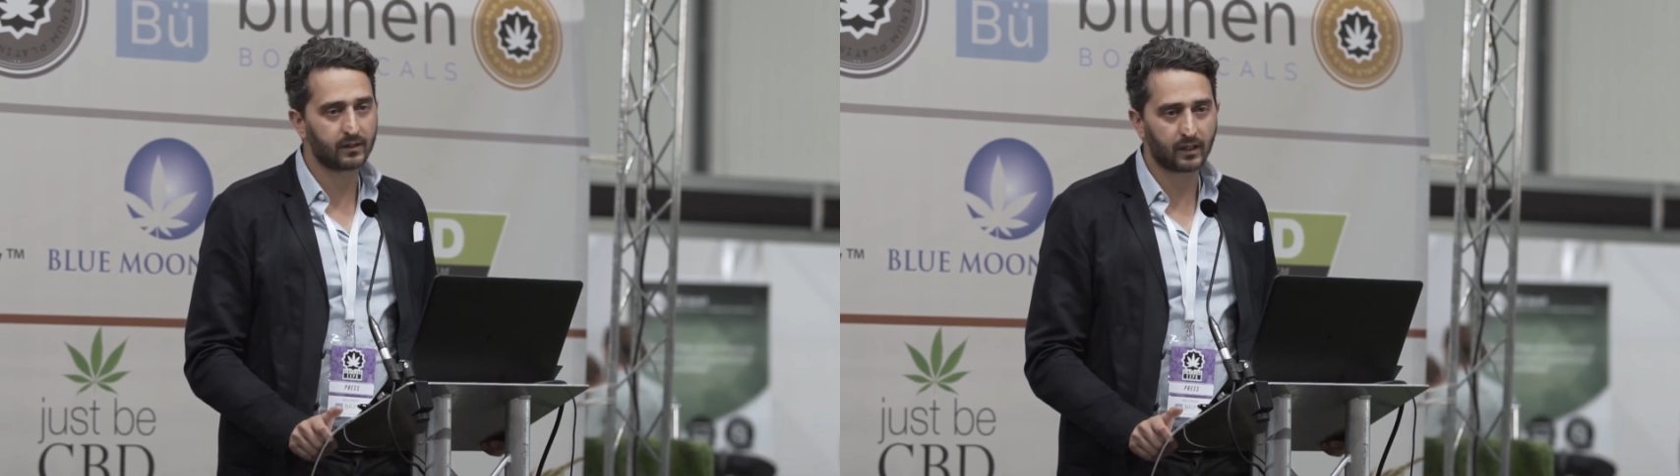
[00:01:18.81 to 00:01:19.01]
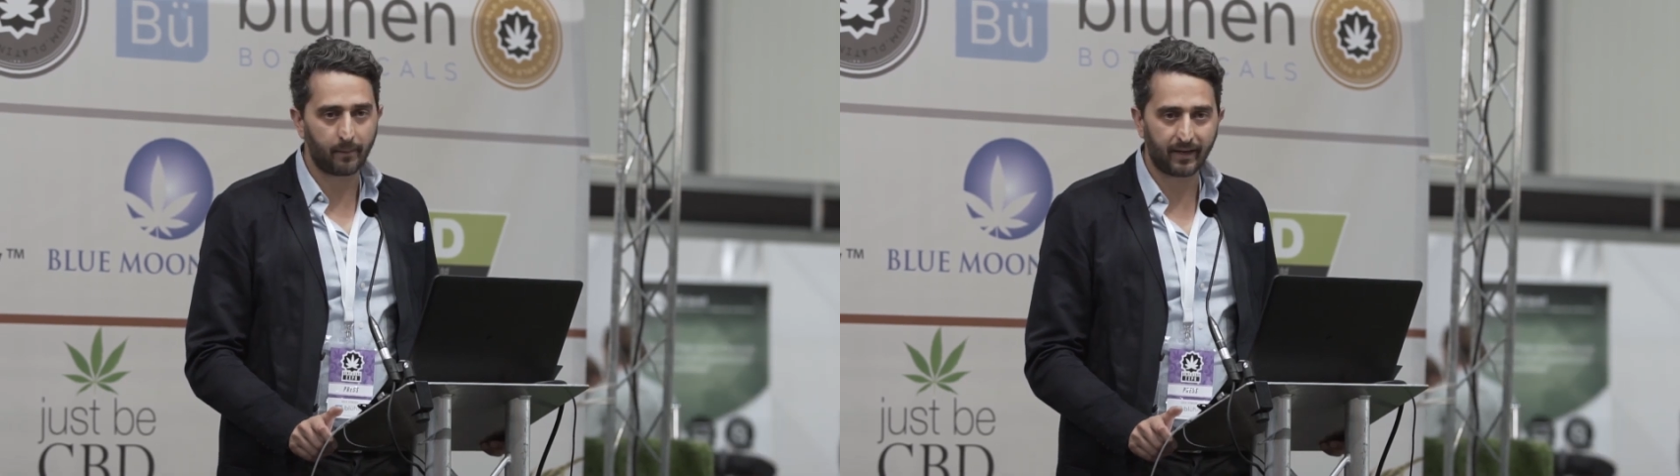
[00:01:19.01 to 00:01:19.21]

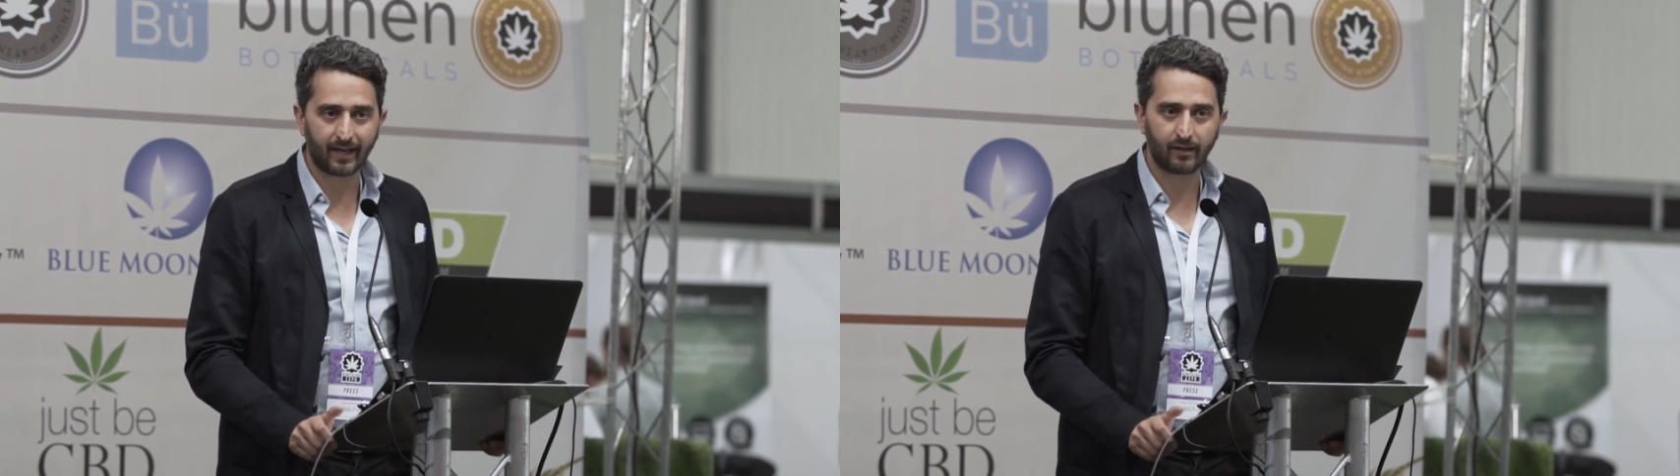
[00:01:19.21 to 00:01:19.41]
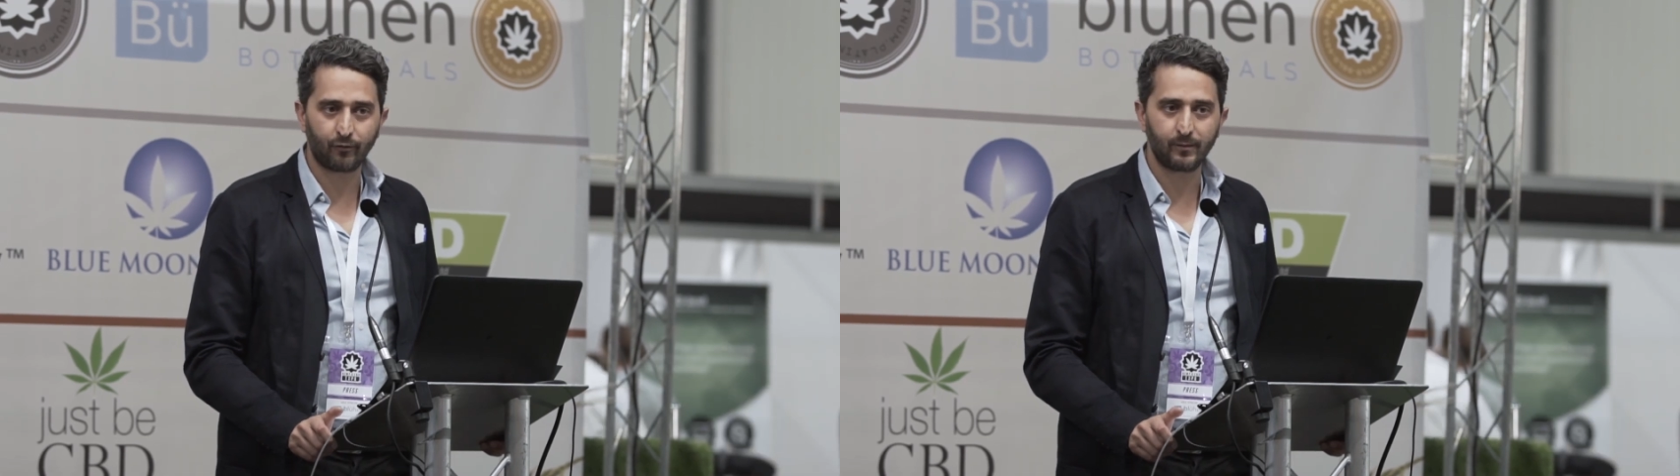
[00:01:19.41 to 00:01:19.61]
coming
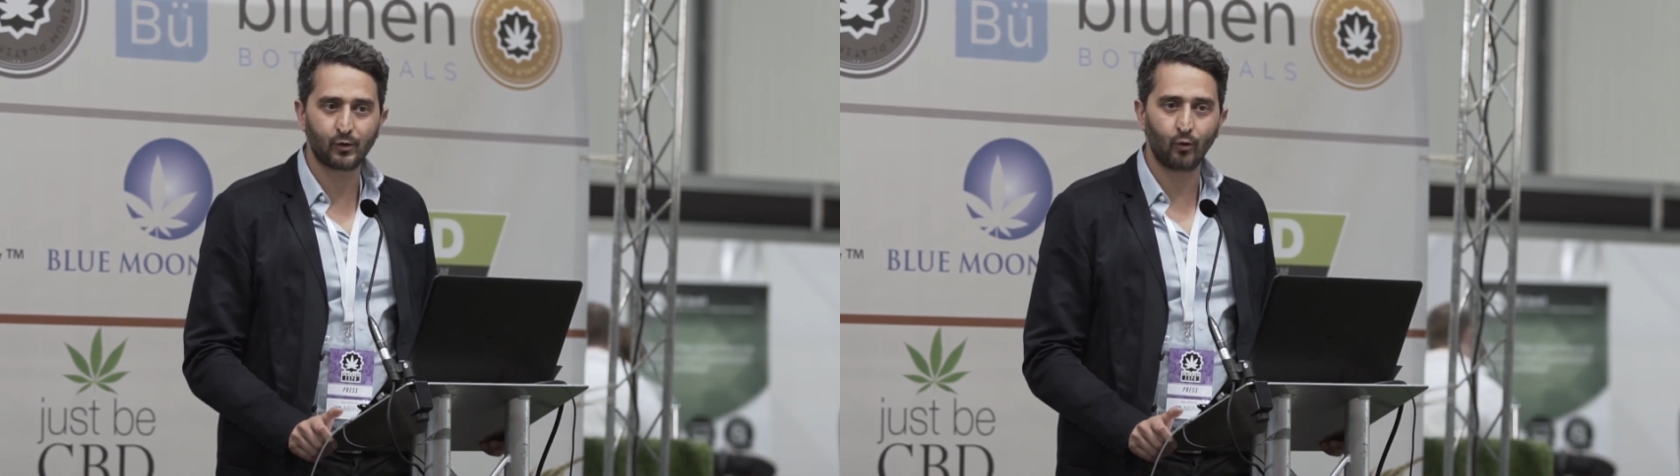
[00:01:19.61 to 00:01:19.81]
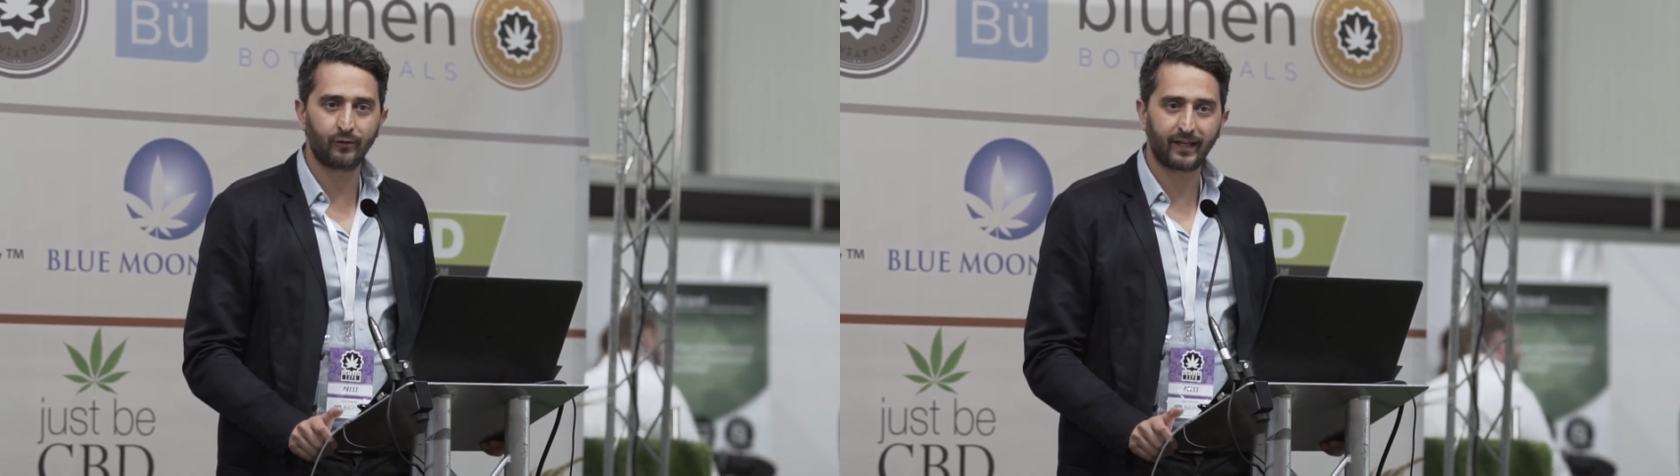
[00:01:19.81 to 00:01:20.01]
at it from a
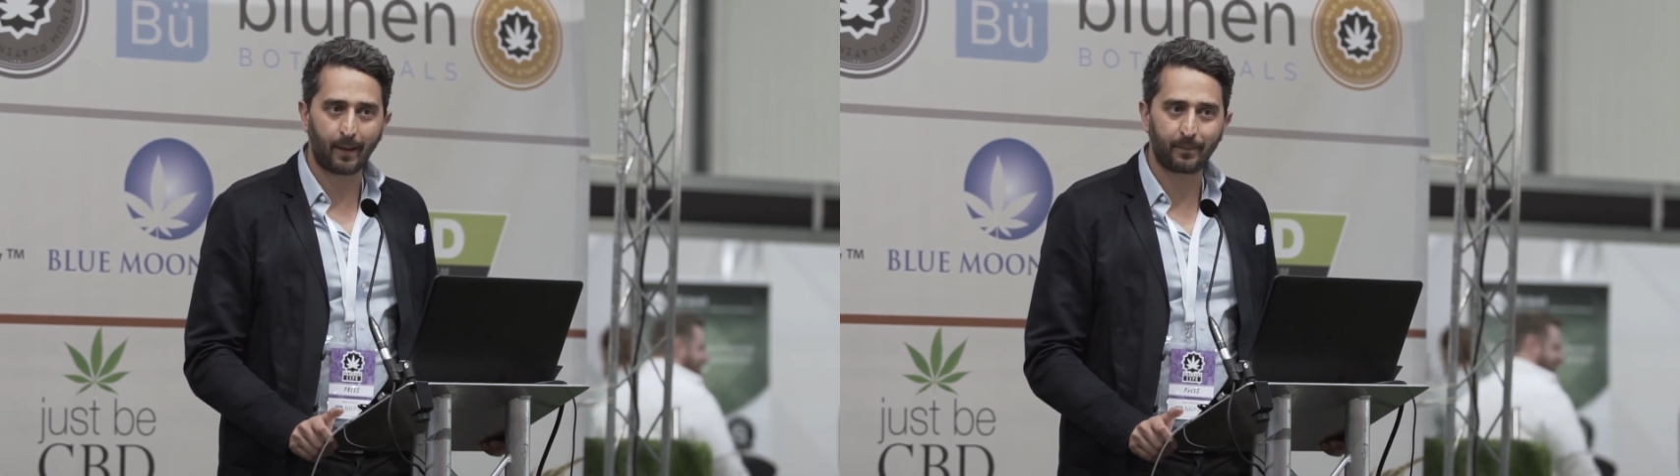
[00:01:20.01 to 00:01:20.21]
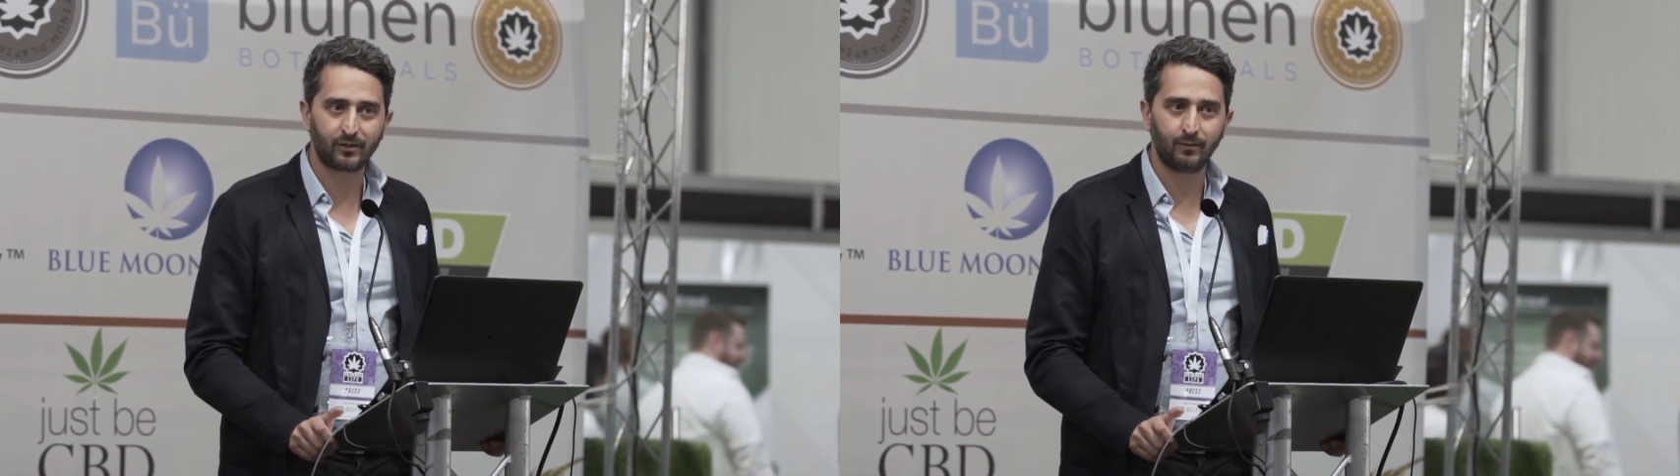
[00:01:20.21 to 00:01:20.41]
sort of
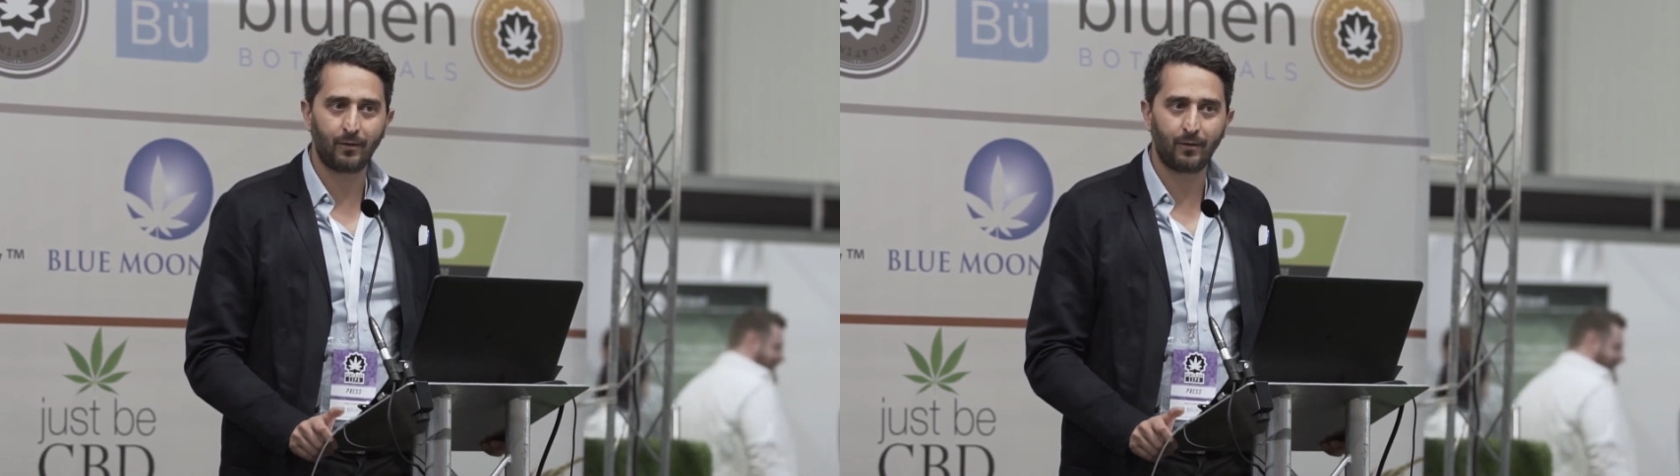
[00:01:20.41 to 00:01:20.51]
capital